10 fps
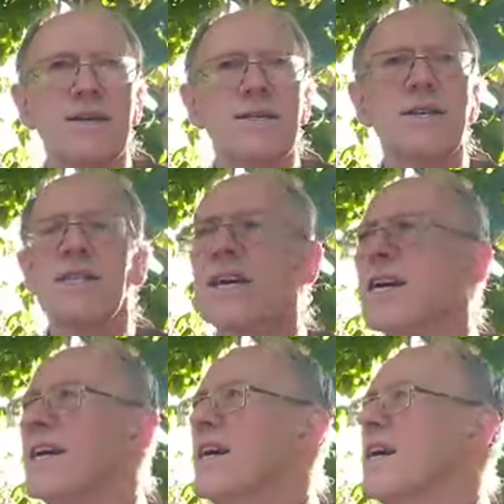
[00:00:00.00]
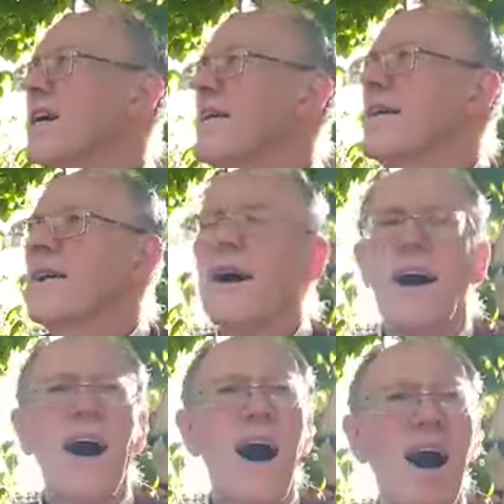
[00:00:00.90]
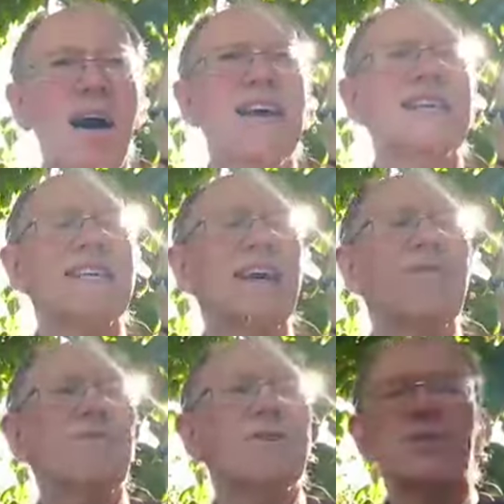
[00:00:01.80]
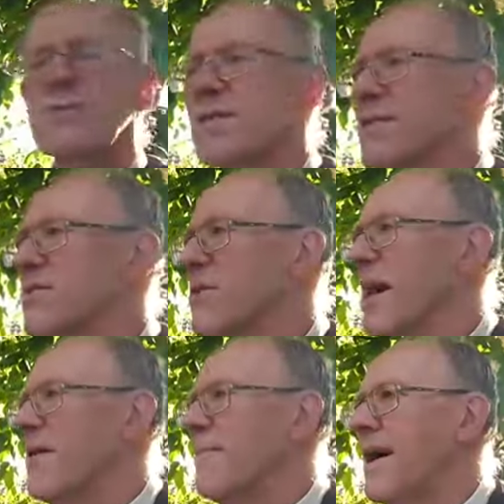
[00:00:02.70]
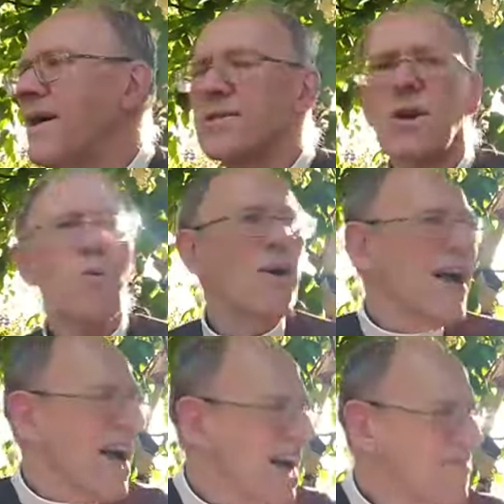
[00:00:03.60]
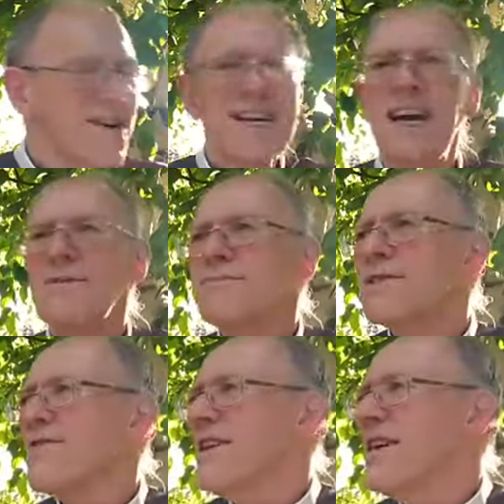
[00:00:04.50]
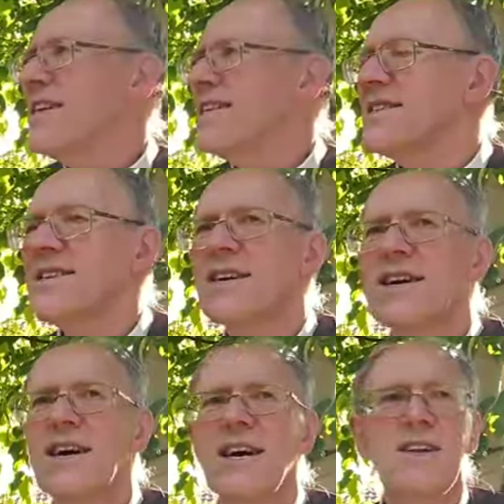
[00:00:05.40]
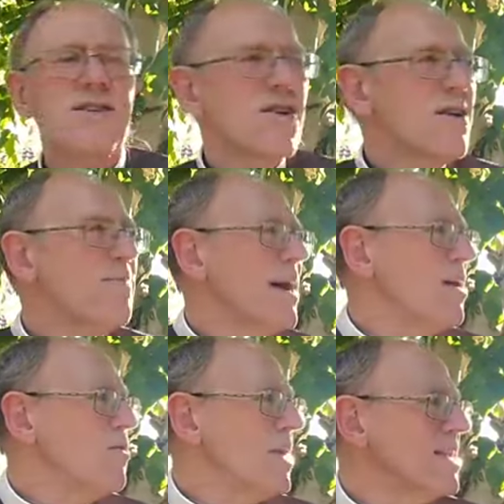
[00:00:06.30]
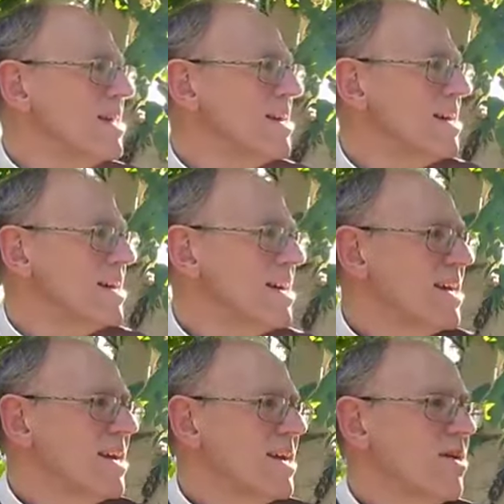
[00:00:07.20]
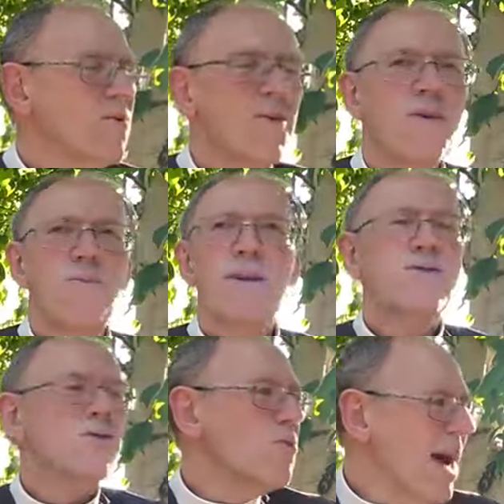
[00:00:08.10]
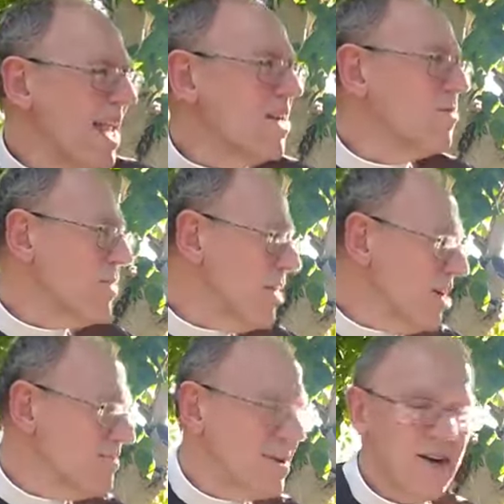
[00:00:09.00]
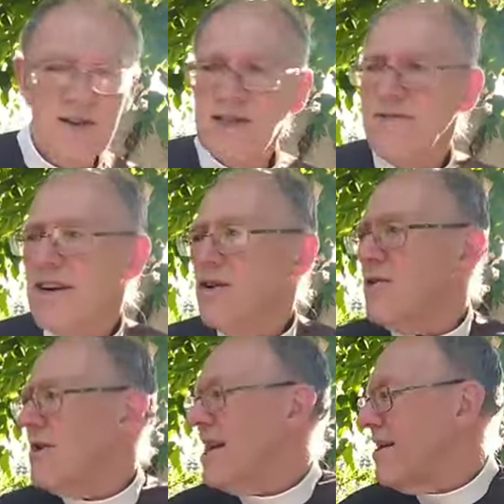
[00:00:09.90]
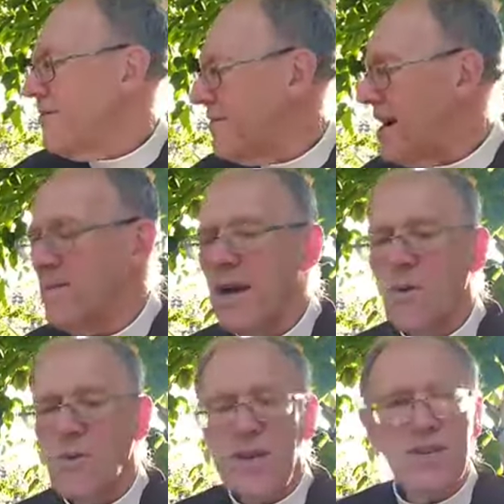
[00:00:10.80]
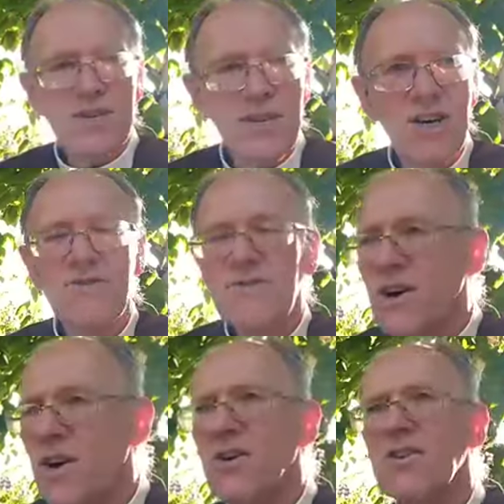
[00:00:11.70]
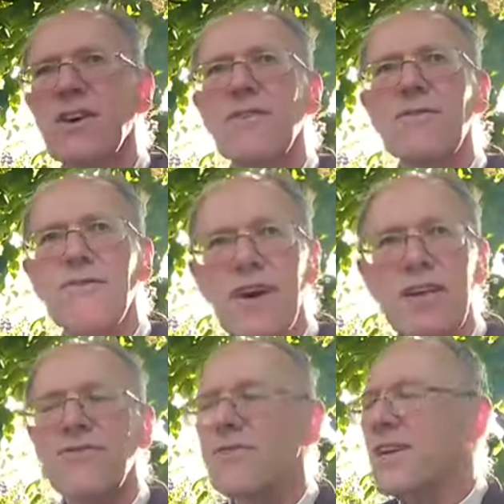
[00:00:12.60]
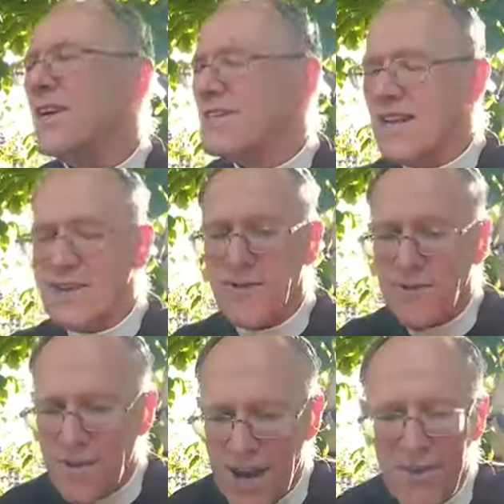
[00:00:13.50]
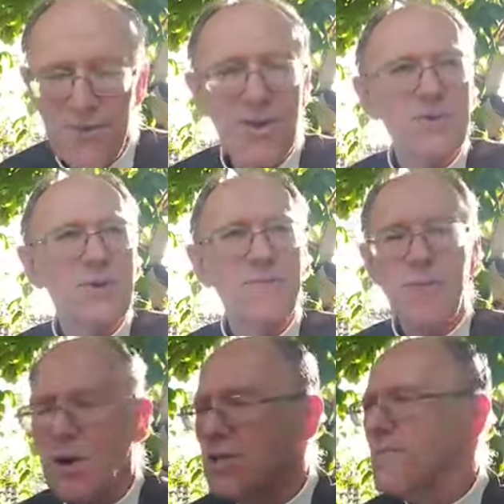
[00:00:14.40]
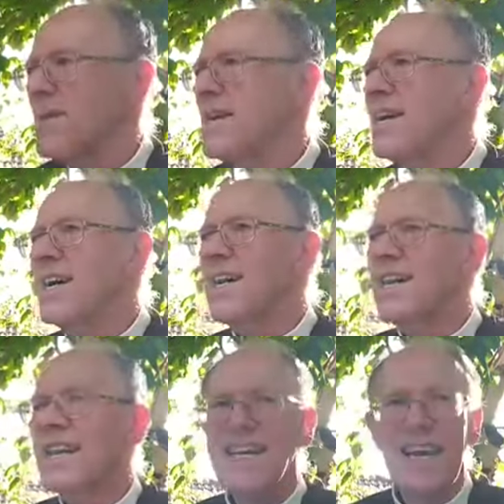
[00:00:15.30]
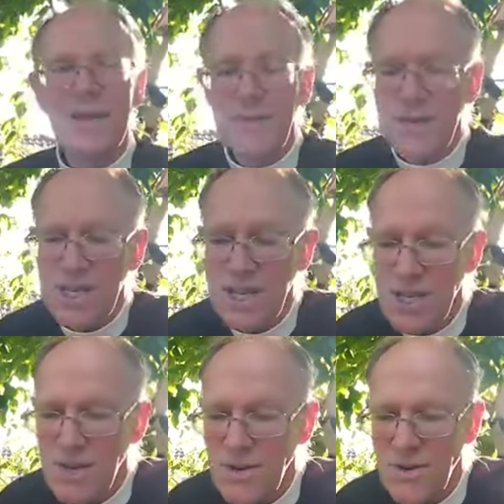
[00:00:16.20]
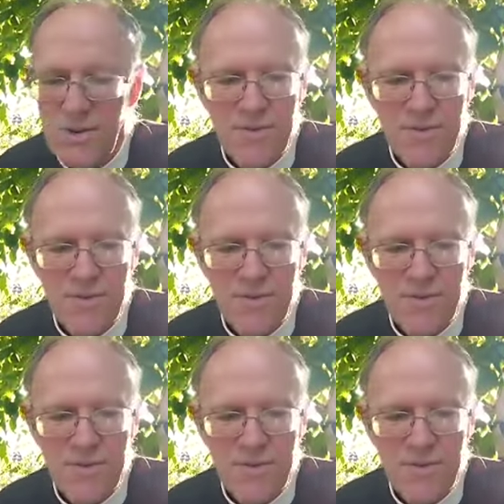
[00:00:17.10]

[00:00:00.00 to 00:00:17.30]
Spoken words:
to the highest level that's within all our powers, whatever comes of it. Not about whether we do well at work because of it or in our family. We serve God faithfully, as faithfully as we possibly, and he'll enable us to do.